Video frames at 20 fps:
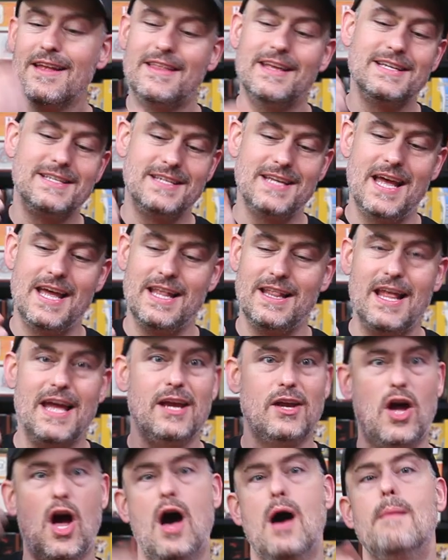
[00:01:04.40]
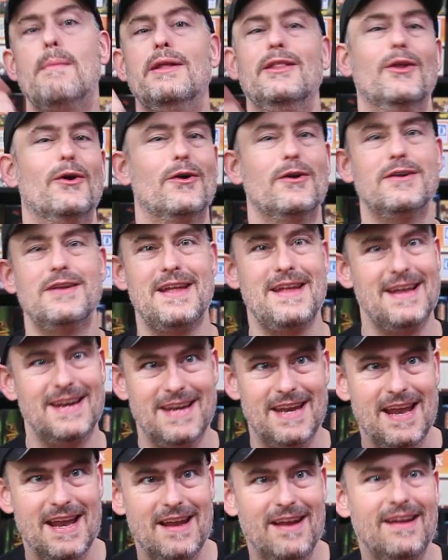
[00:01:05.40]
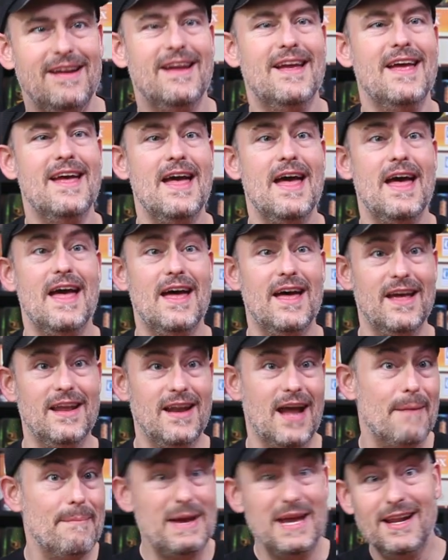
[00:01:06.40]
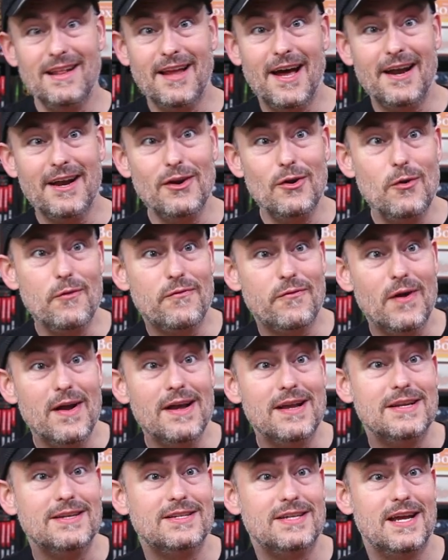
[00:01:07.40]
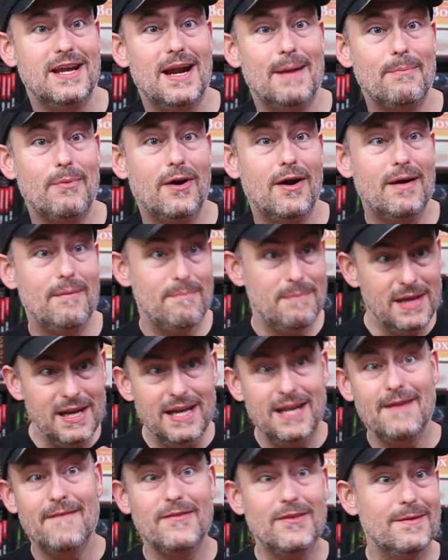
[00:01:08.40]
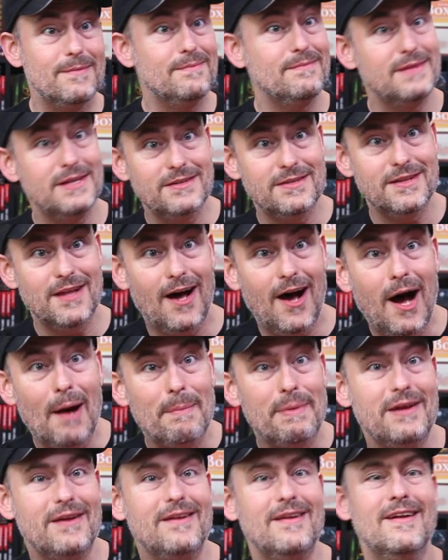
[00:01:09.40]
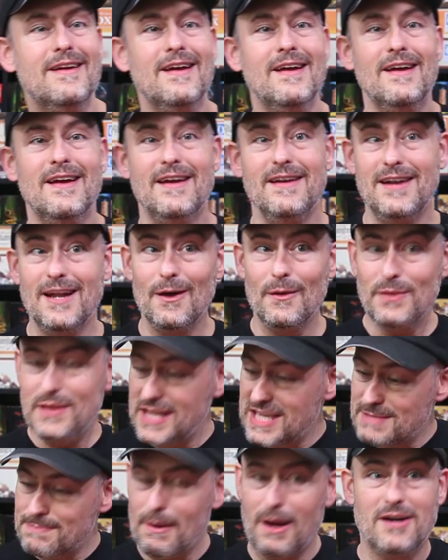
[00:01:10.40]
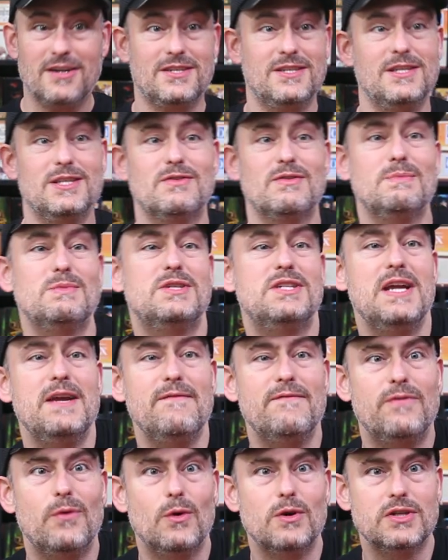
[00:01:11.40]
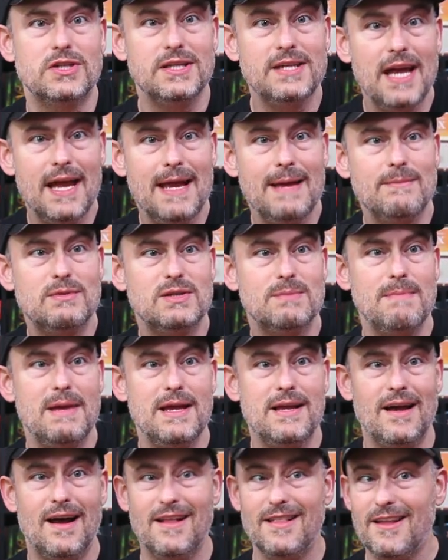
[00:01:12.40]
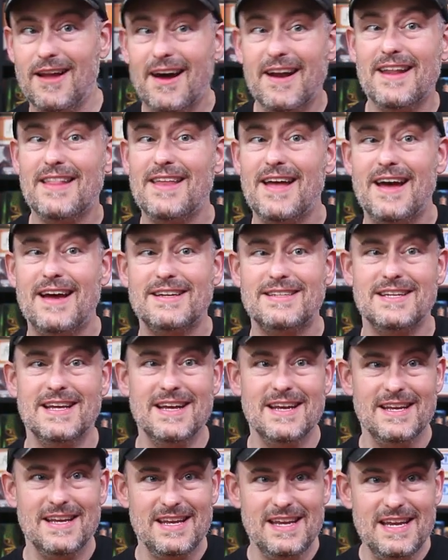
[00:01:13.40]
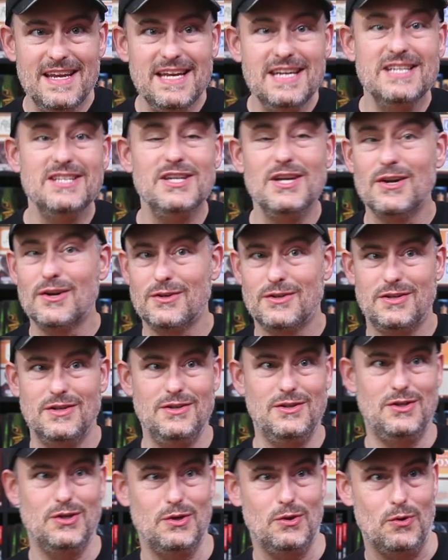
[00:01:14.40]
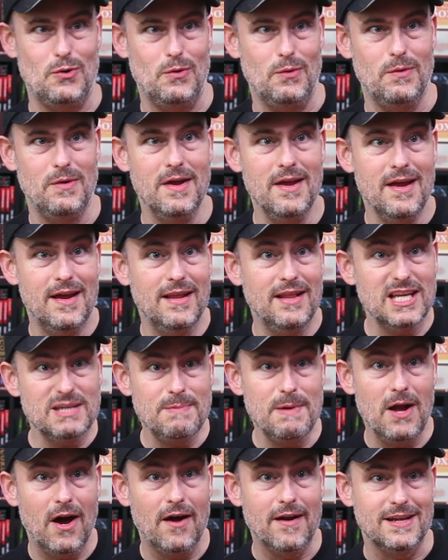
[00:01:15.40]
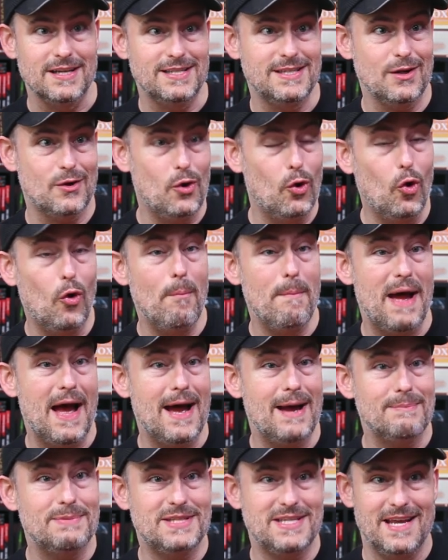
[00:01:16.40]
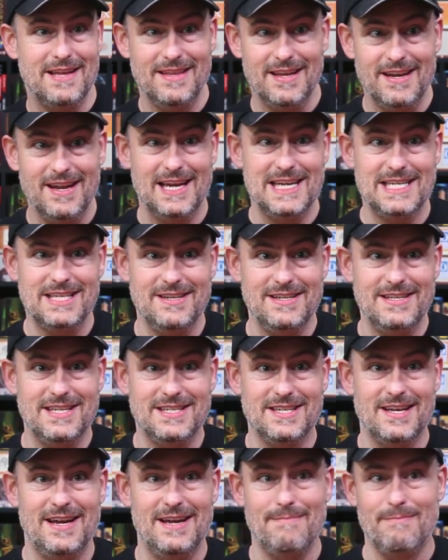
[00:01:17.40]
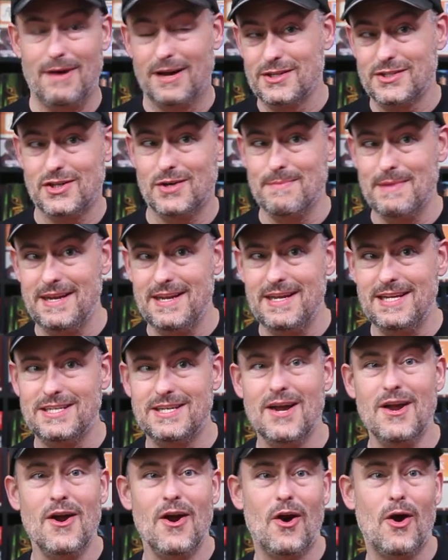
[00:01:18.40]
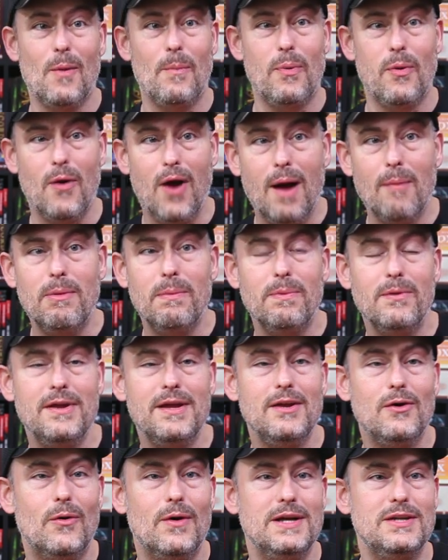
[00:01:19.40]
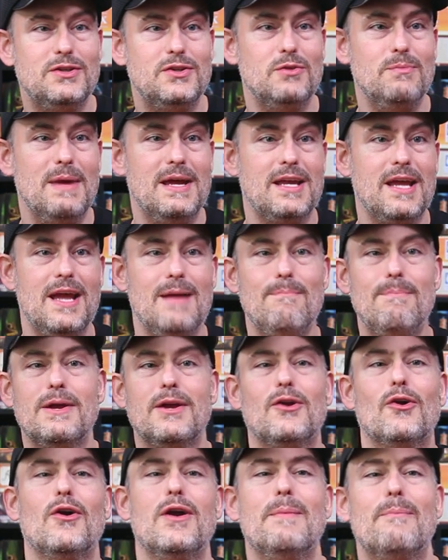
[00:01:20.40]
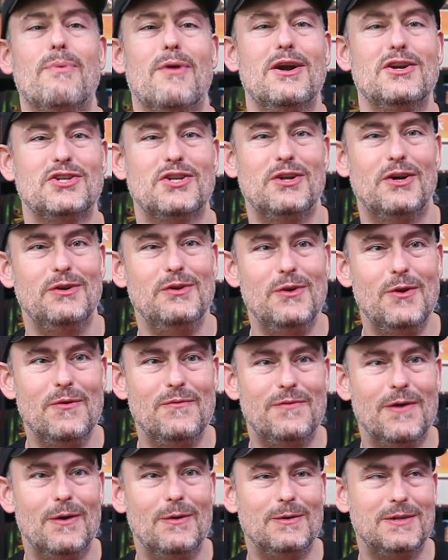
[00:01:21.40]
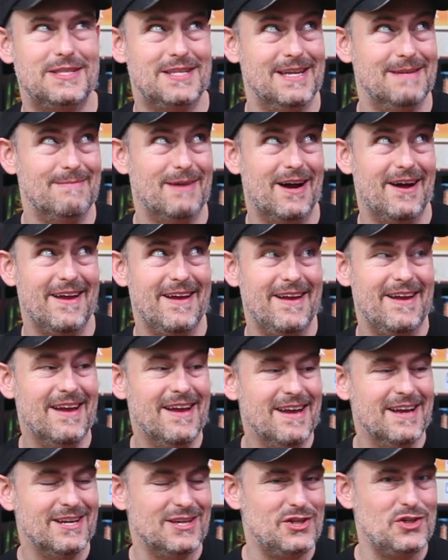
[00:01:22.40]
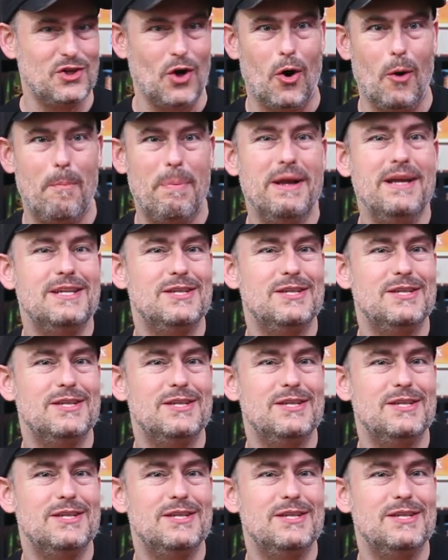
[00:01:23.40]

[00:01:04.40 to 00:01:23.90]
that said like "Come and learn D&D," and I made a lot of new friends, and I brought many of them into the hobby. And now these boxes from Steamforged Games games make a lot of that easier to do. And let's be honest, the cool maps and the nicely designed monster minis are probably going to make a bigger impression on new folks than my Sharpie